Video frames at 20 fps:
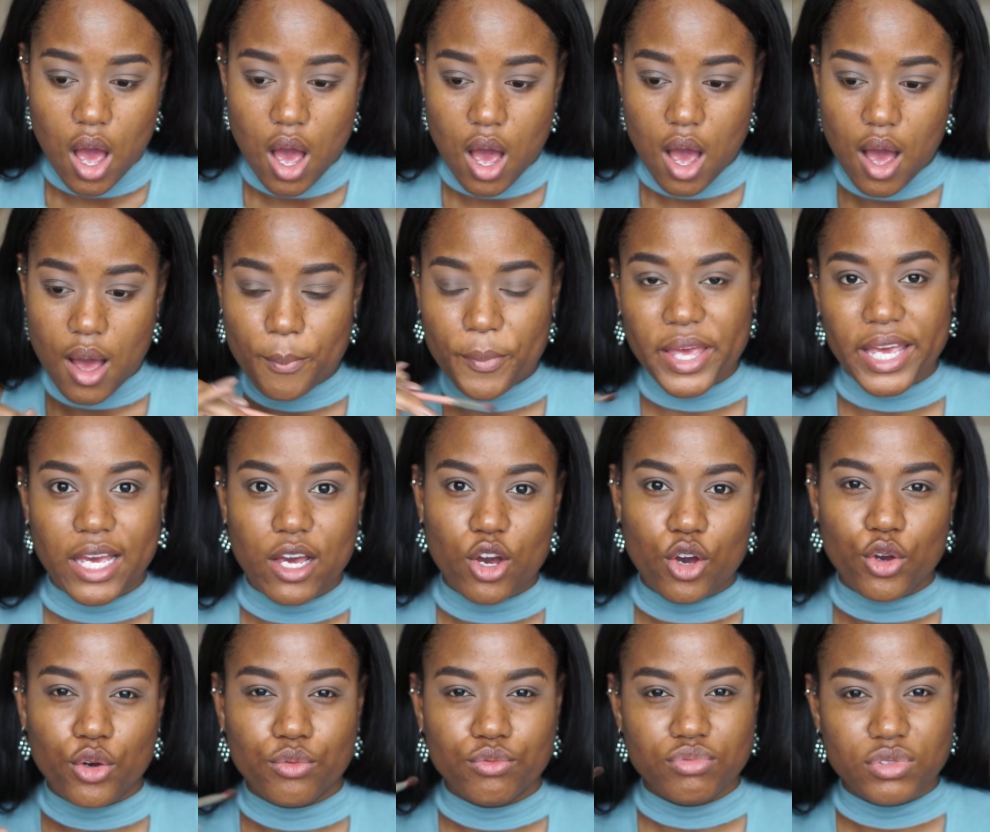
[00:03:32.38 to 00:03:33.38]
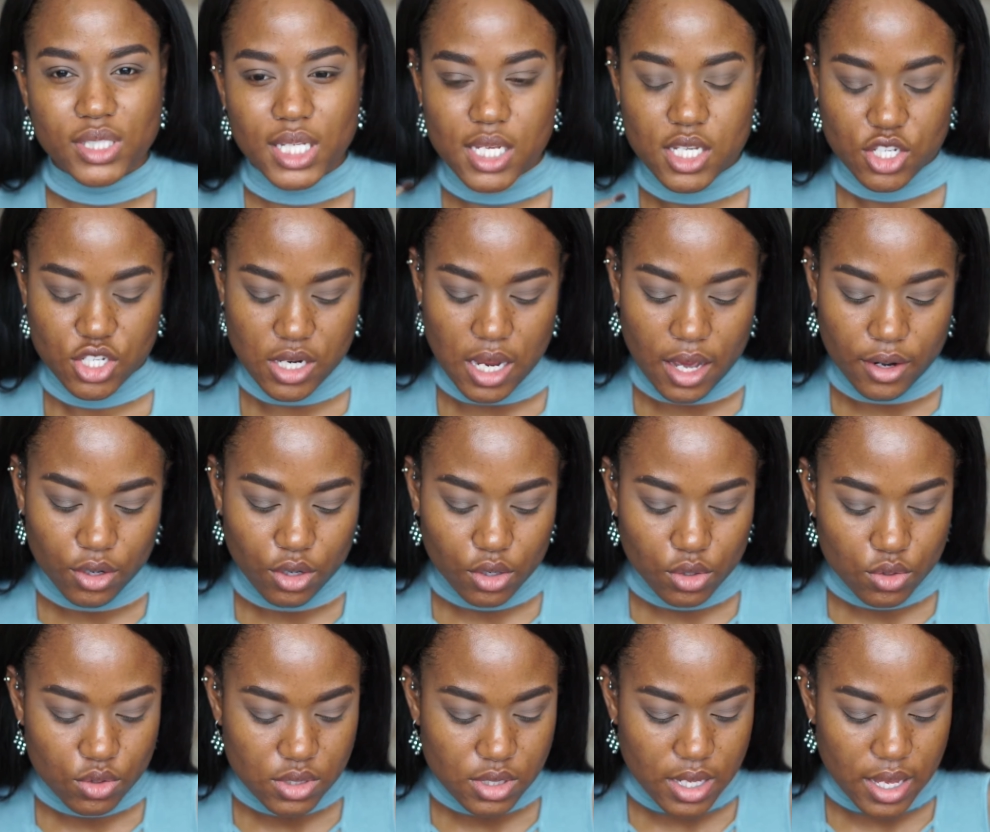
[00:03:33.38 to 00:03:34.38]
pick out 6
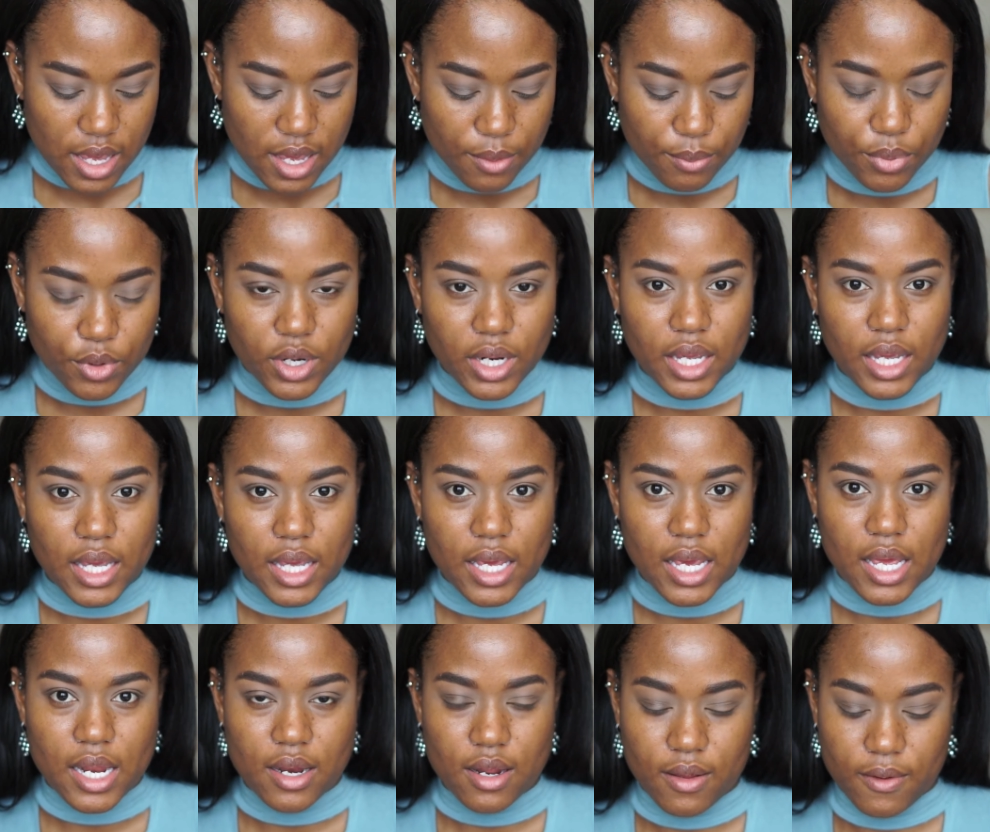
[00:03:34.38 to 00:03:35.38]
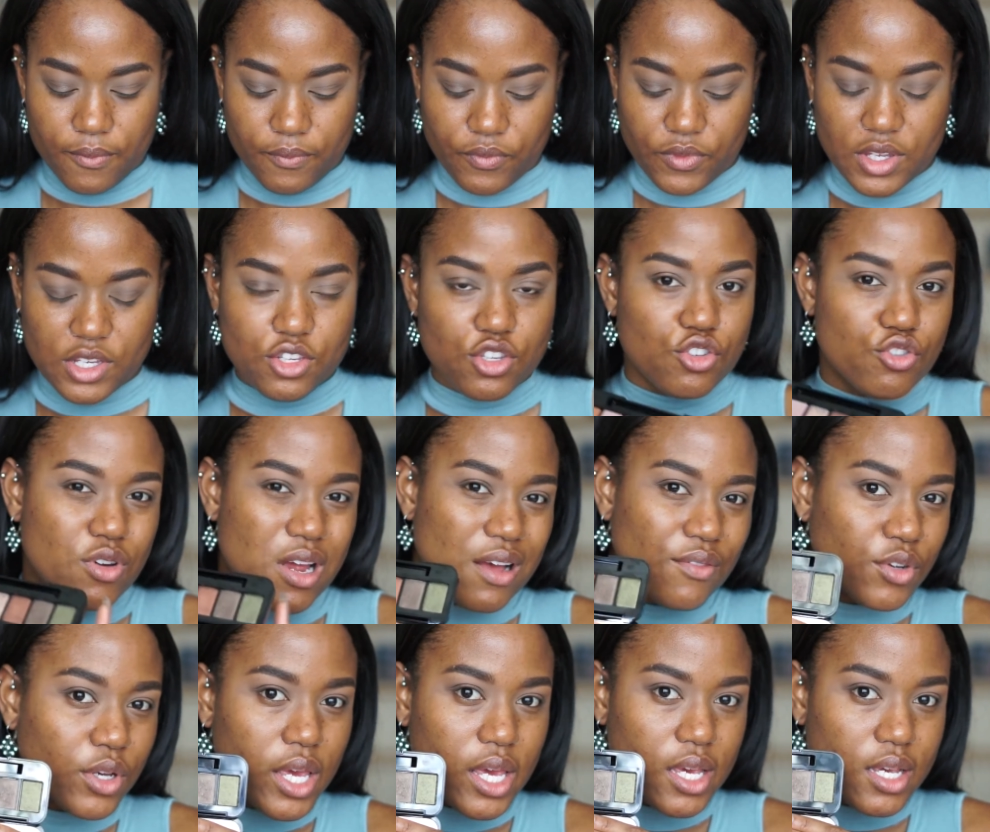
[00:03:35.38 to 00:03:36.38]
shadows and put it in this
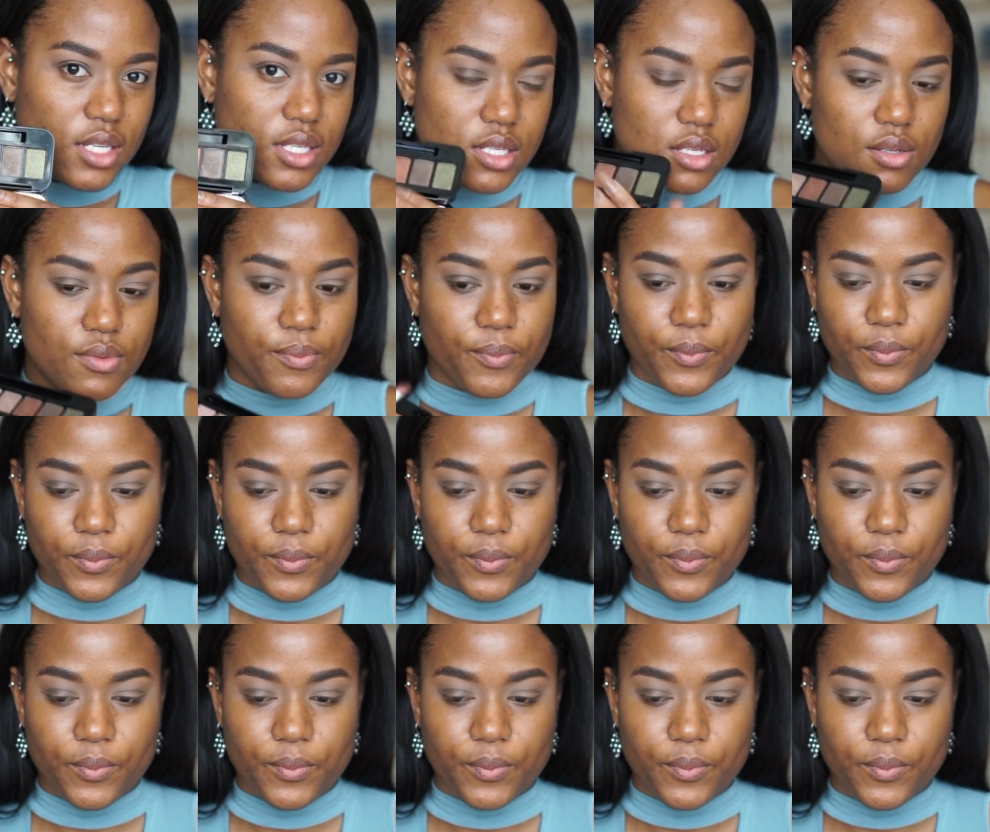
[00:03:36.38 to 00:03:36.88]
travel case.